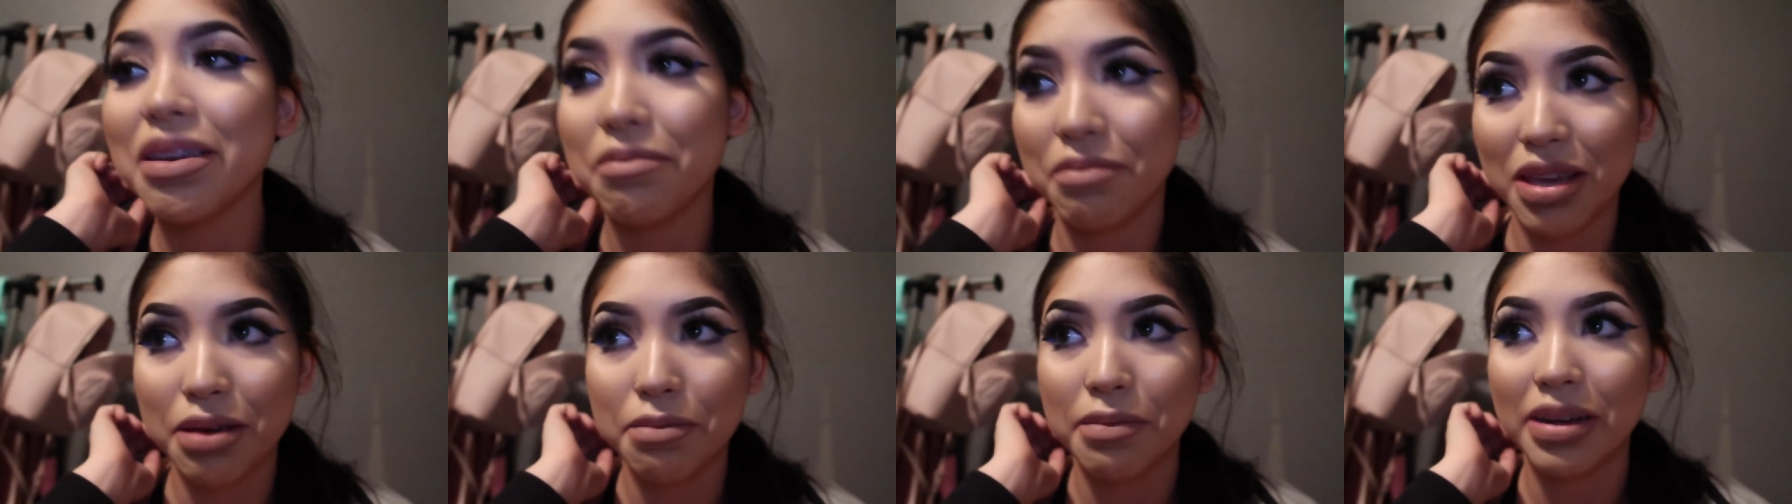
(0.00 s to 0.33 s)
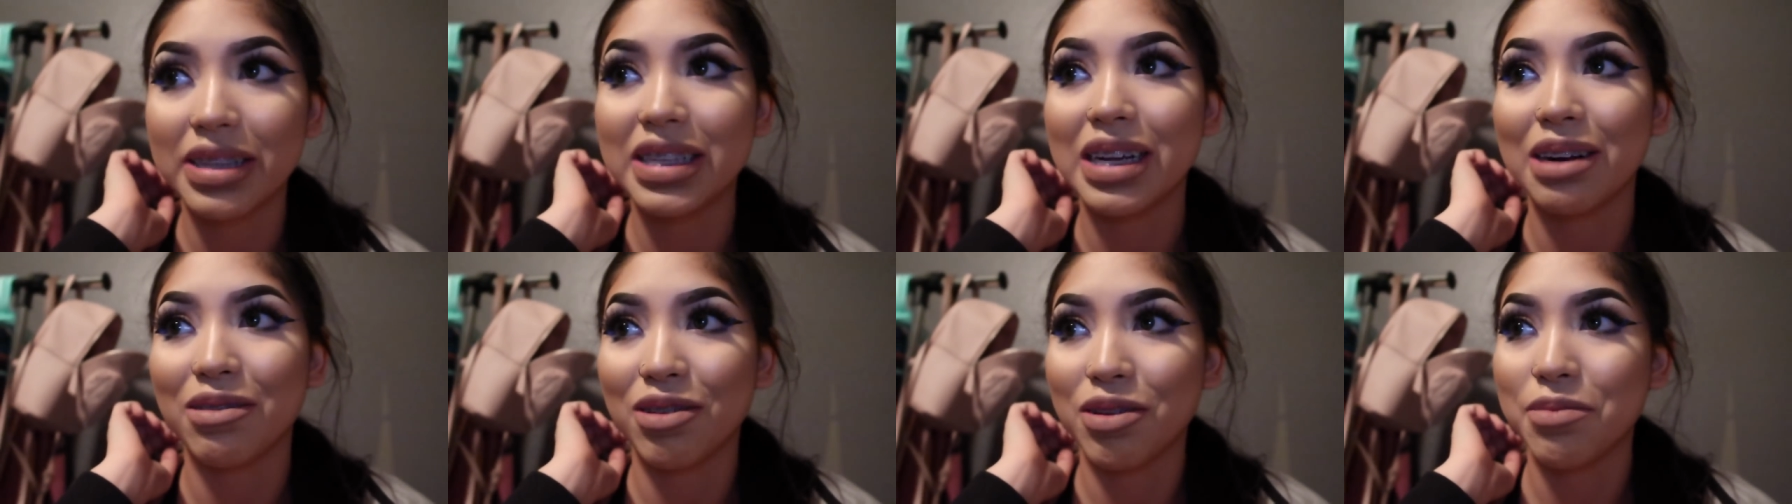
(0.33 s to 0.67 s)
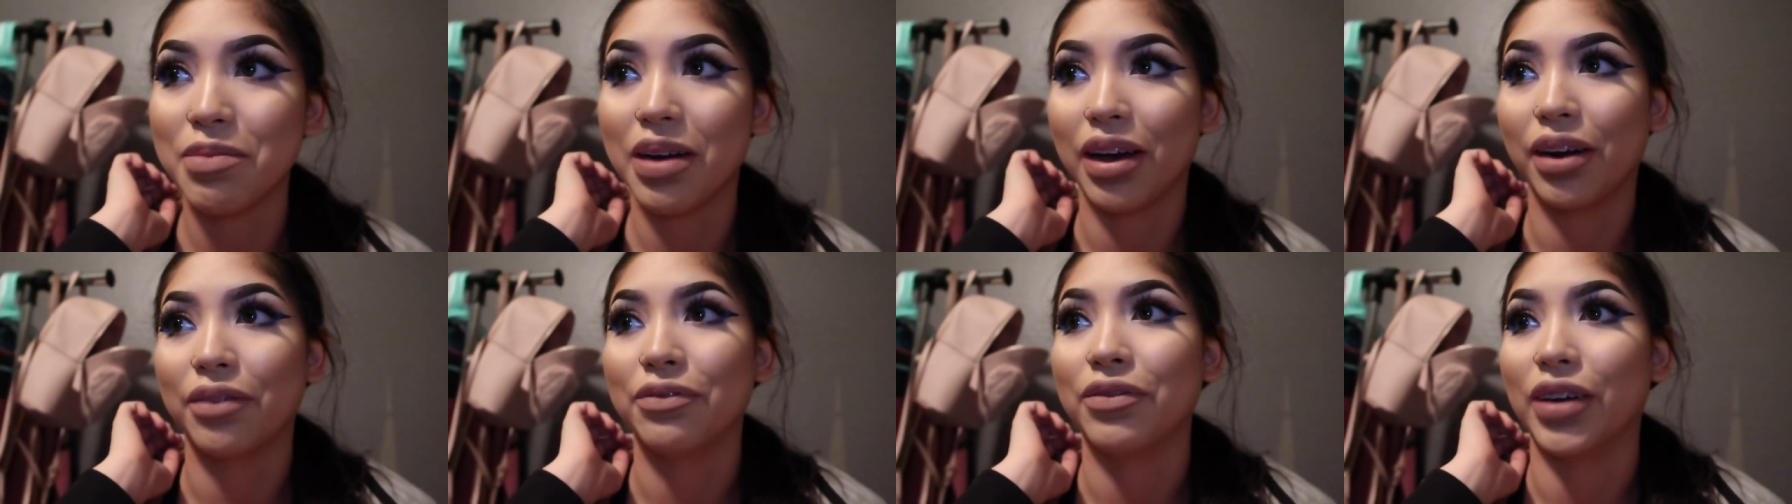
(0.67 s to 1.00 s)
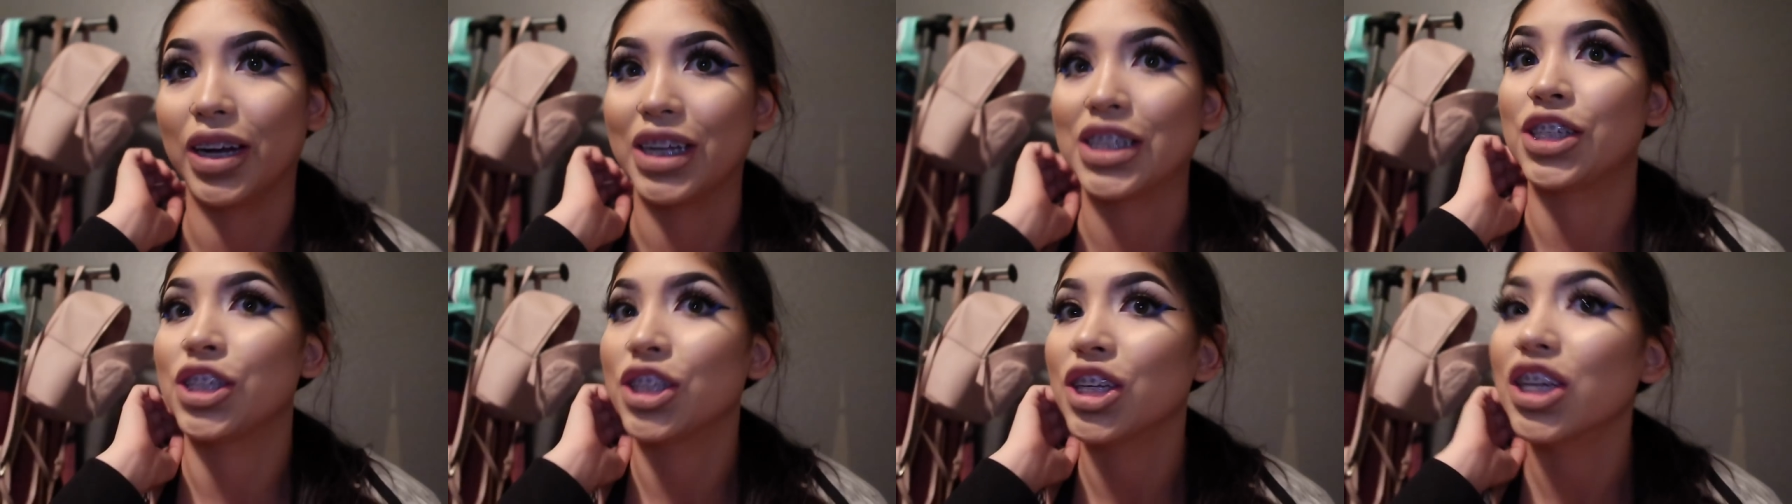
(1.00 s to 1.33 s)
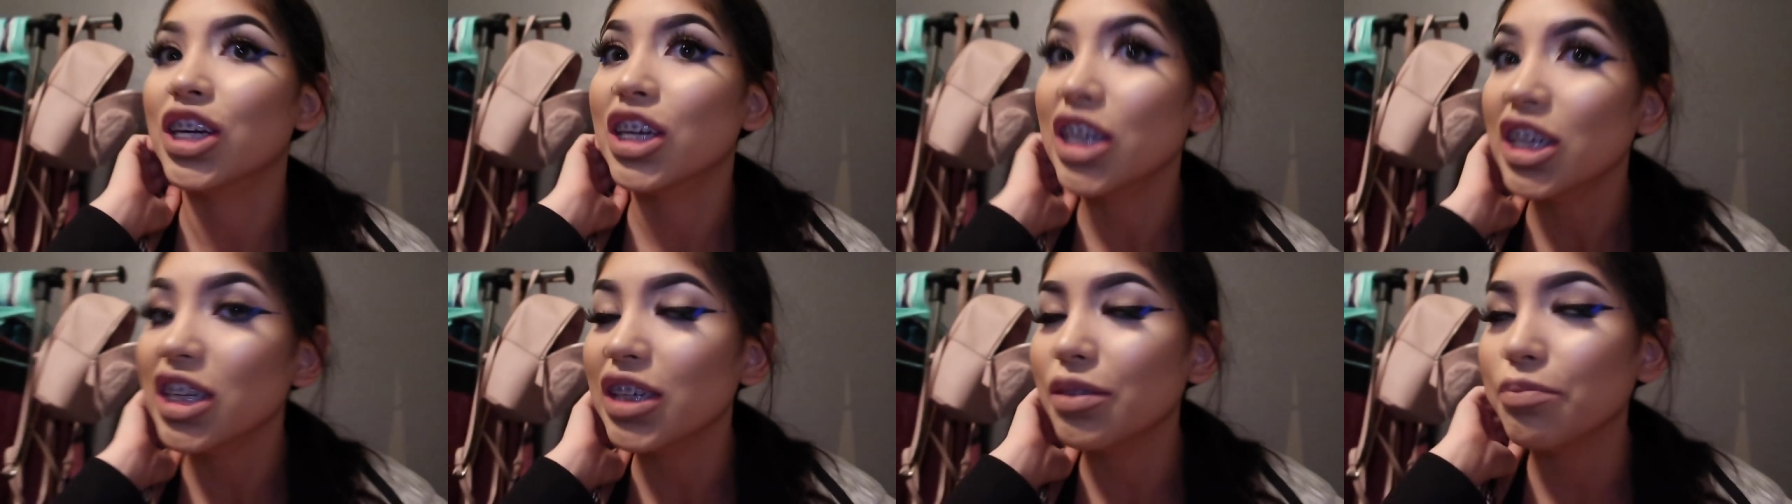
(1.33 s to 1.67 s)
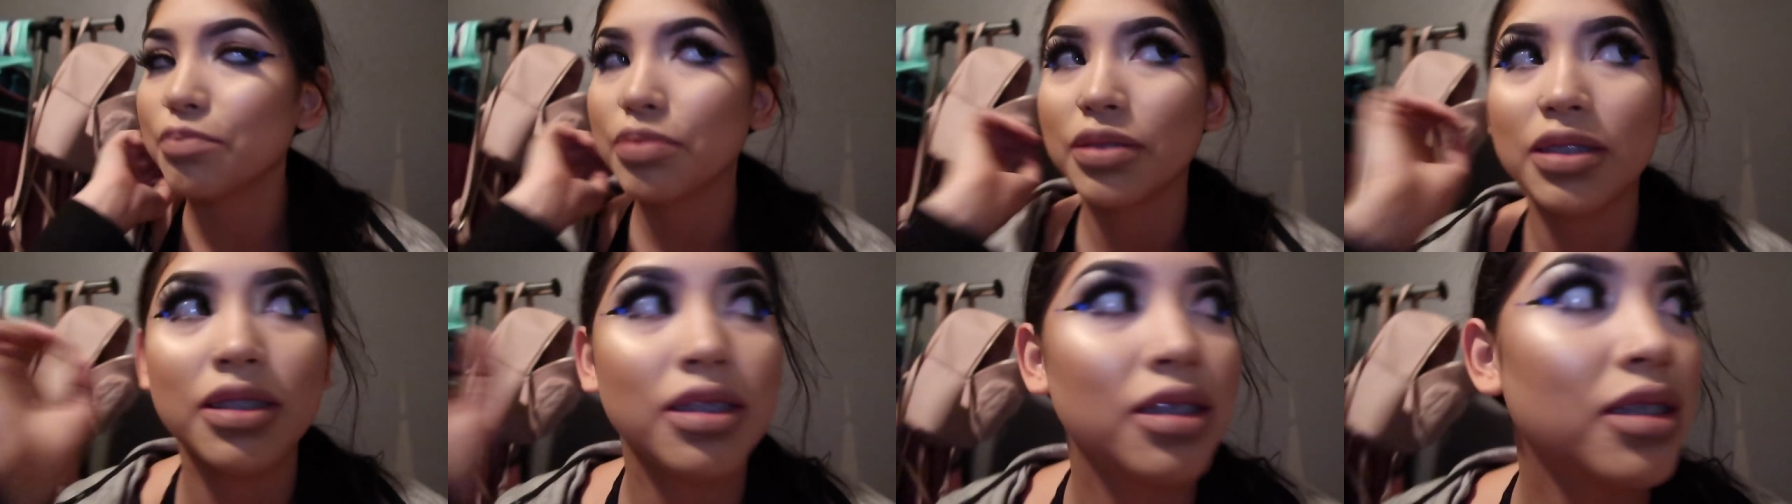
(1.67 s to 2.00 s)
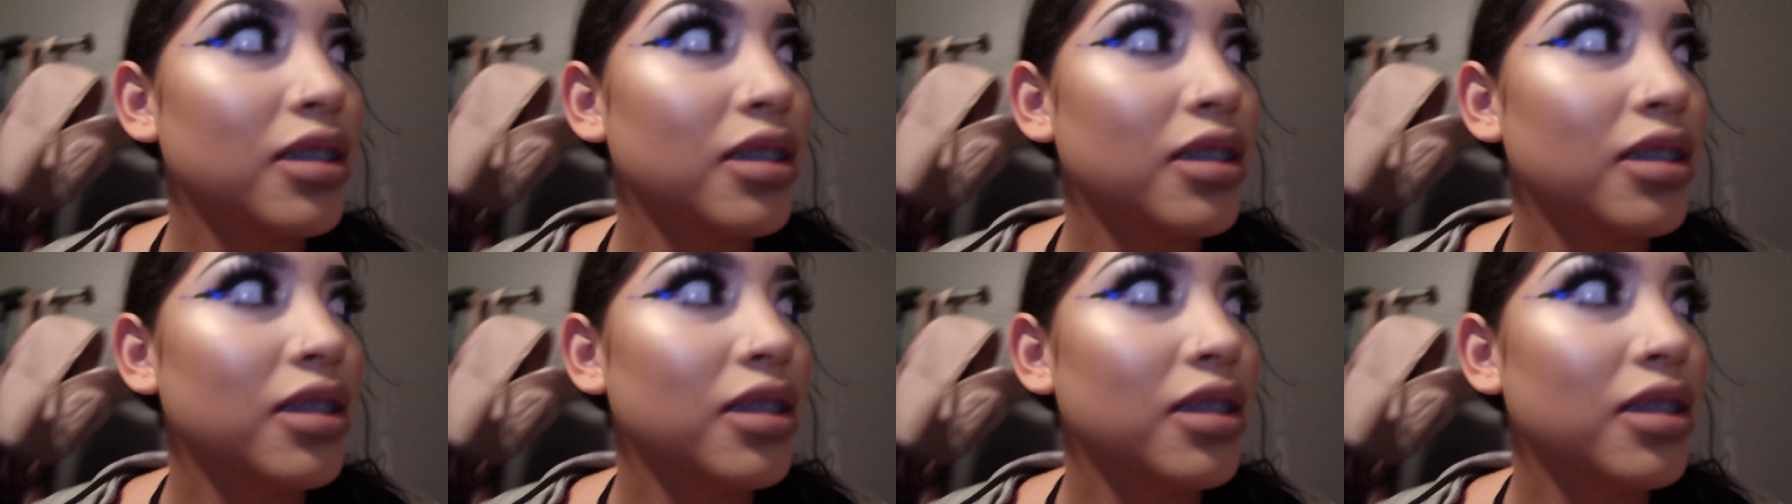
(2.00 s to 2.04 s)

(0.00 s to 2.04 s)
Me and my dad were about to fuck shit up.